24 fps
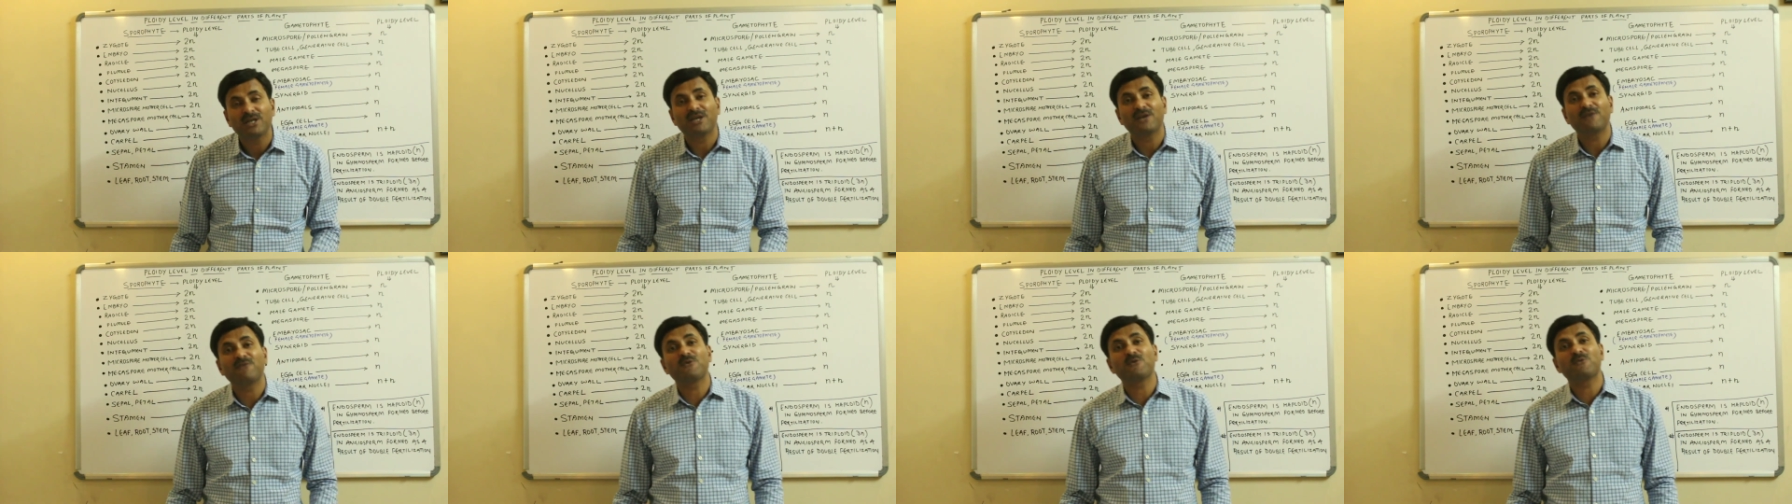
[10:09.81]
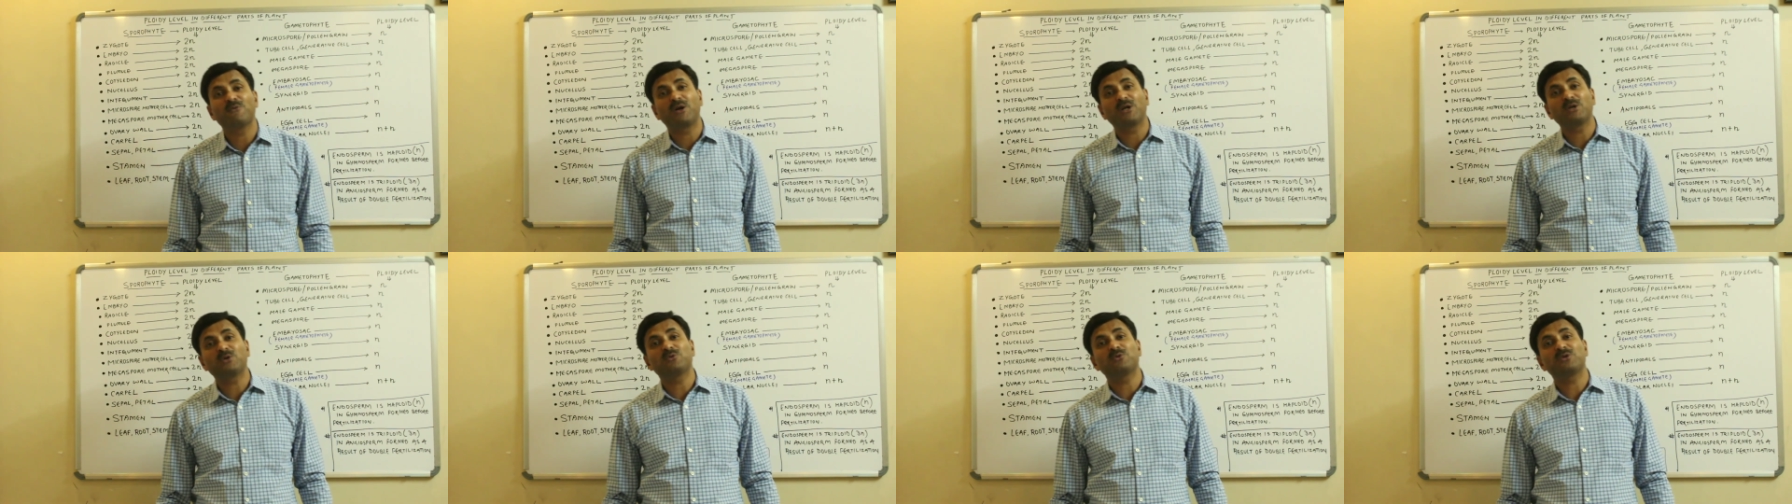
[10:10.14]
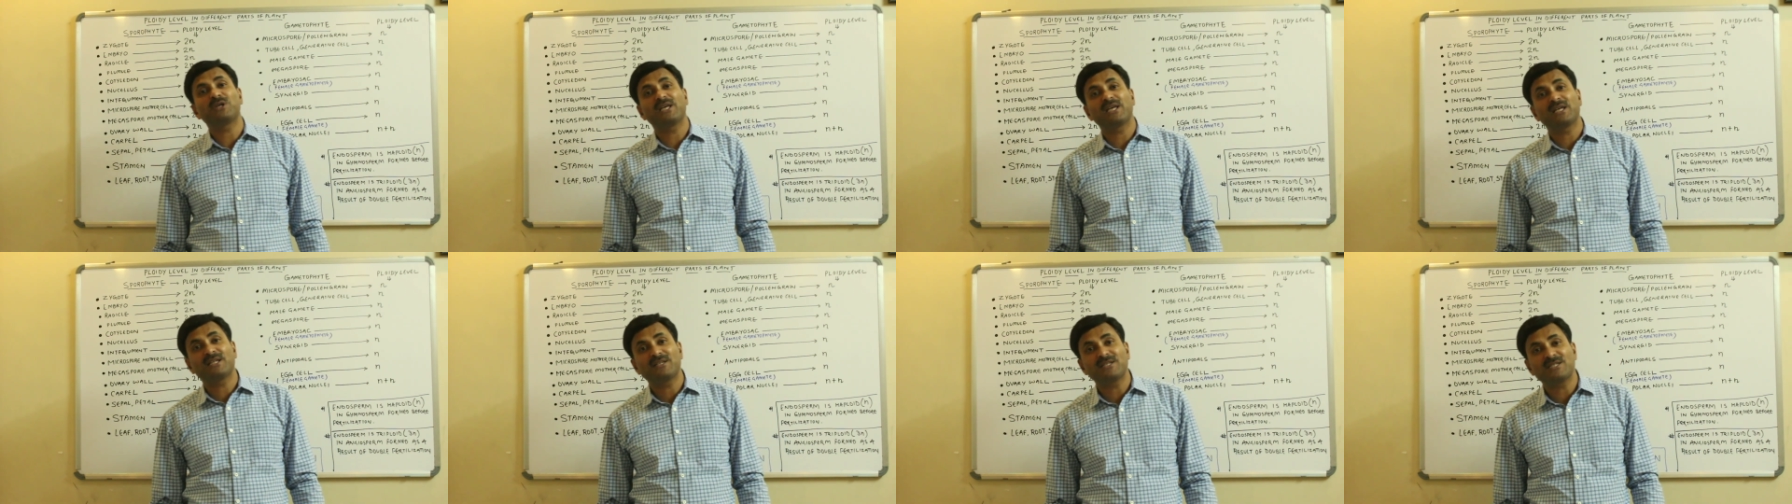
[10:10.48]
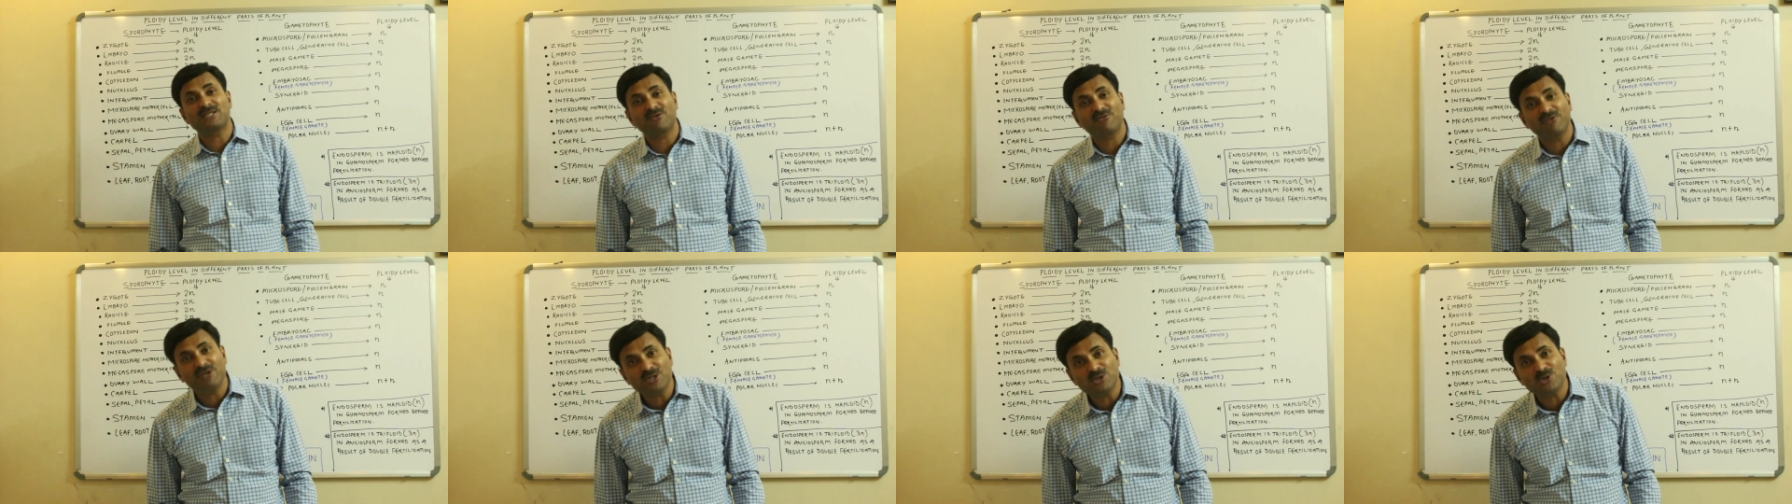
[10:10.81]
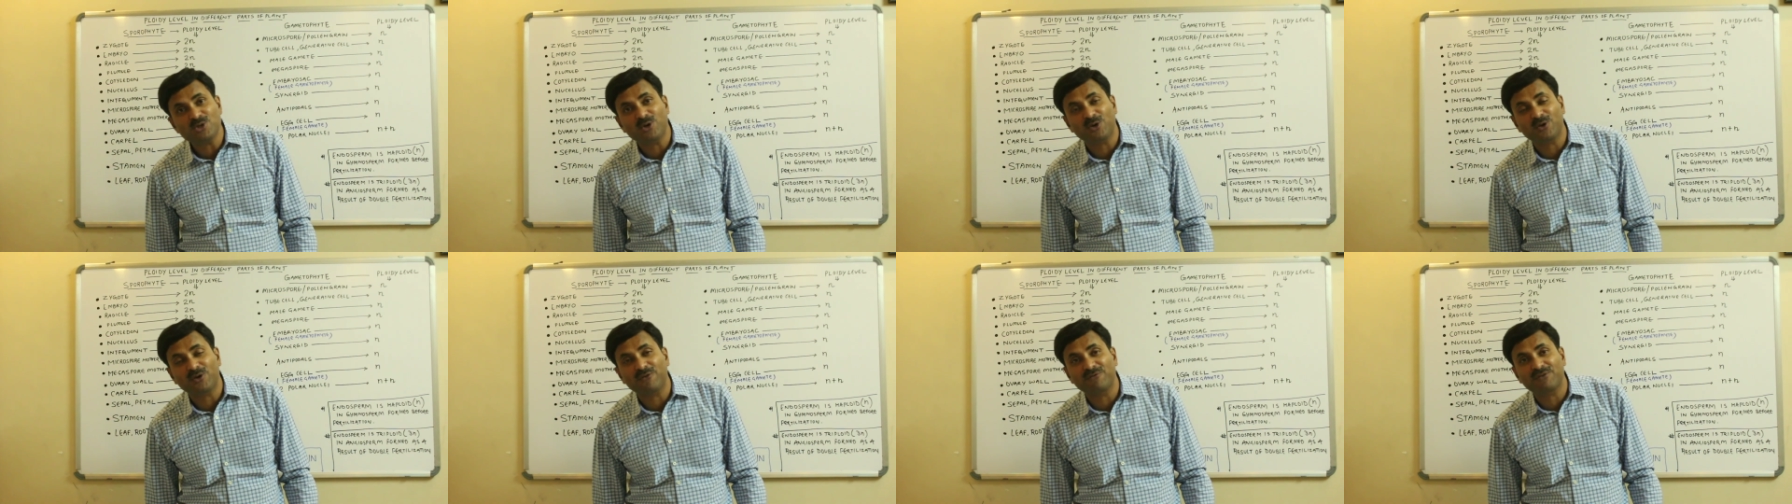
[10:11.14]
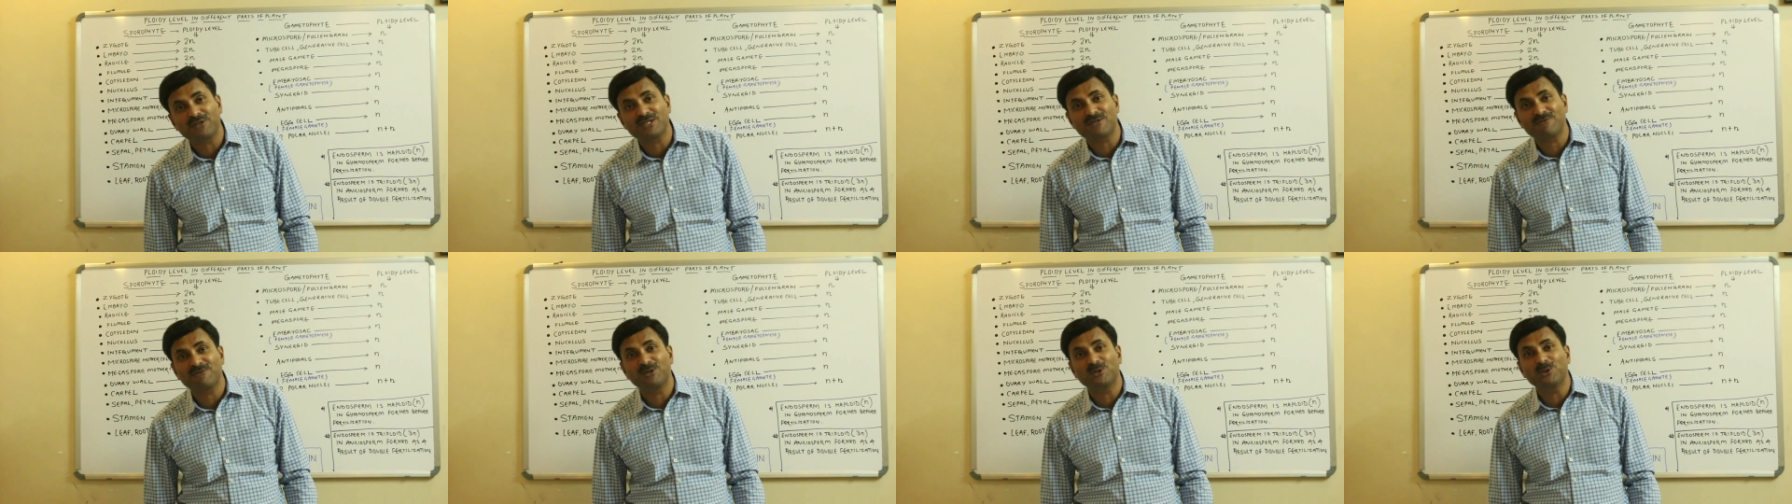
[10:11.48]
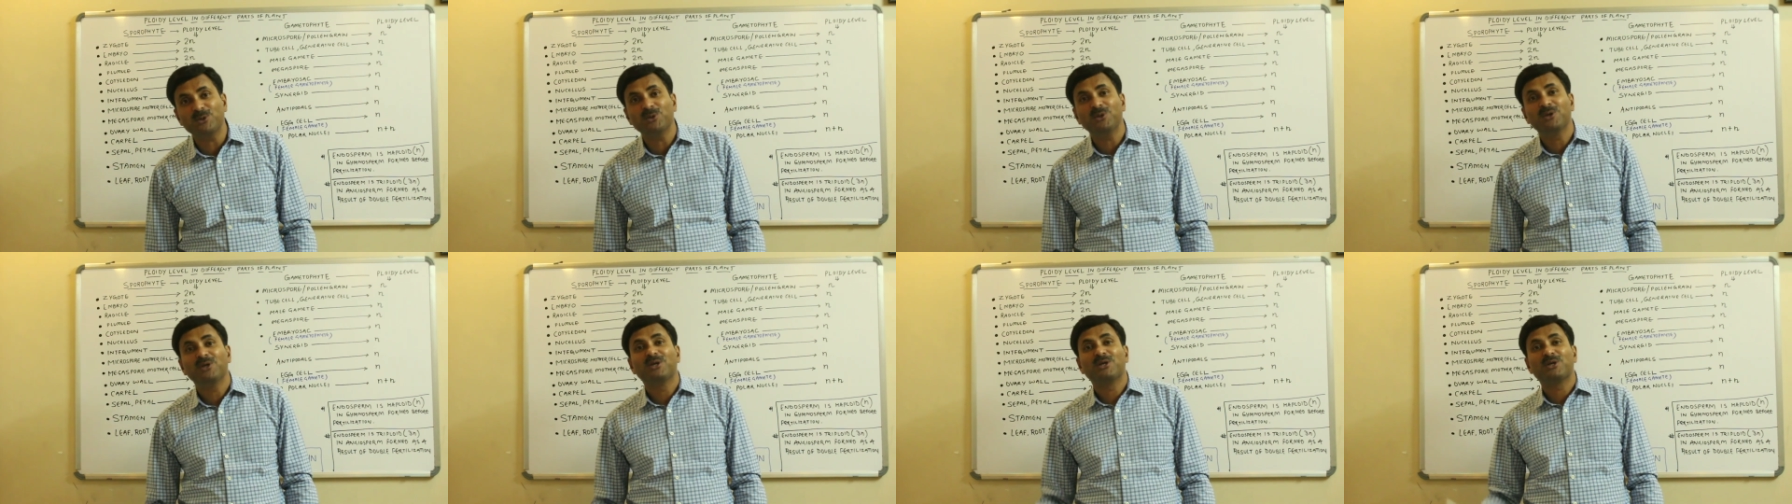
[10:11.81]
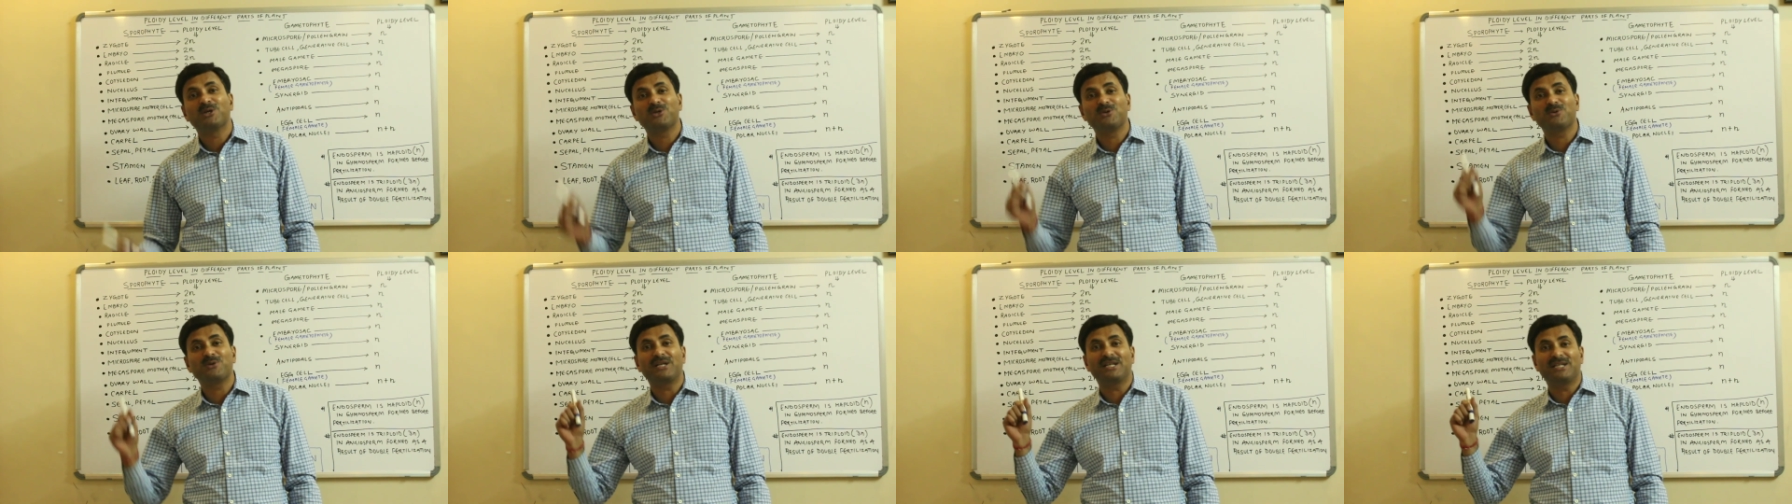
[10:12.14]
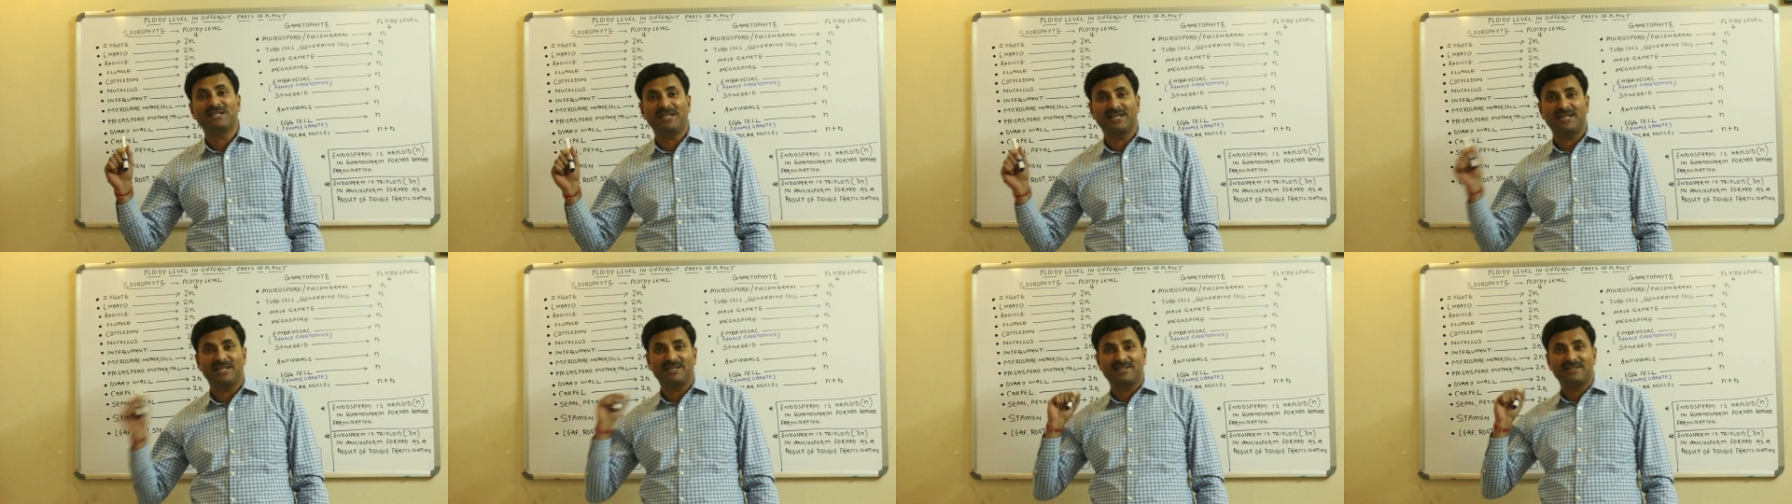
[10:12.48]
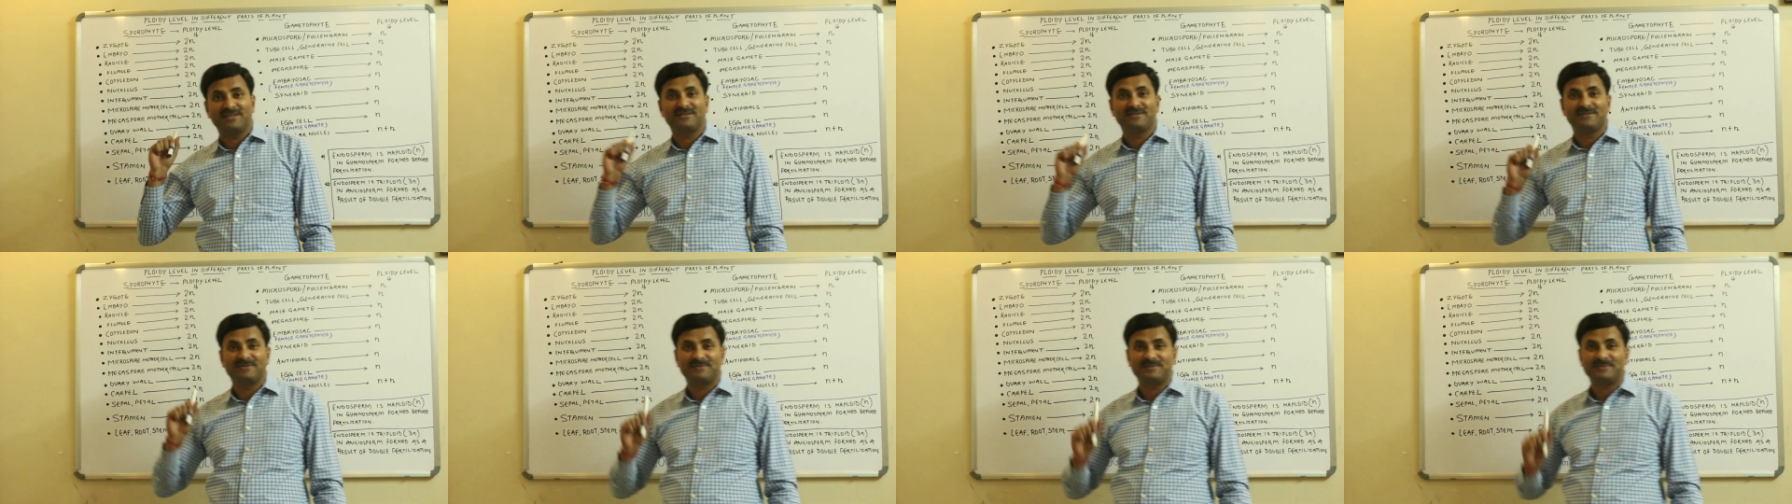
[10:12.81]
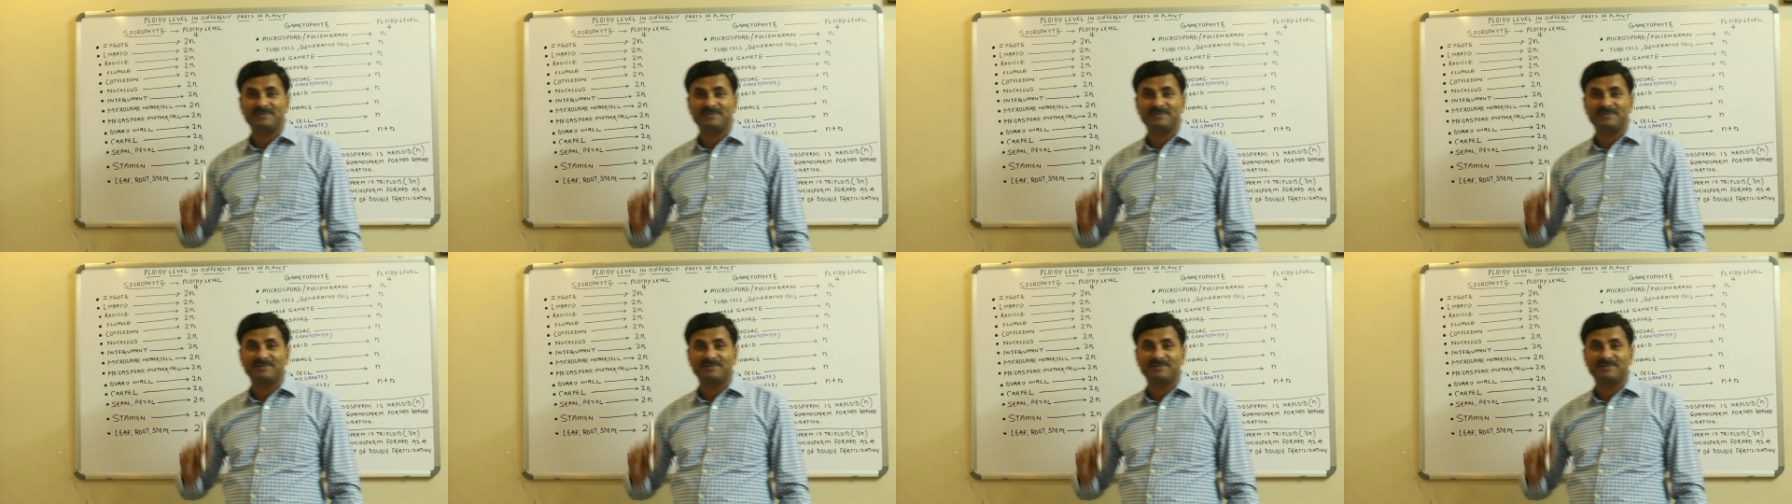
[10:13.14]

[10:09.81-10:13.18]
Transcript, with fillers: If you want to take the screenshot of this video, you can take.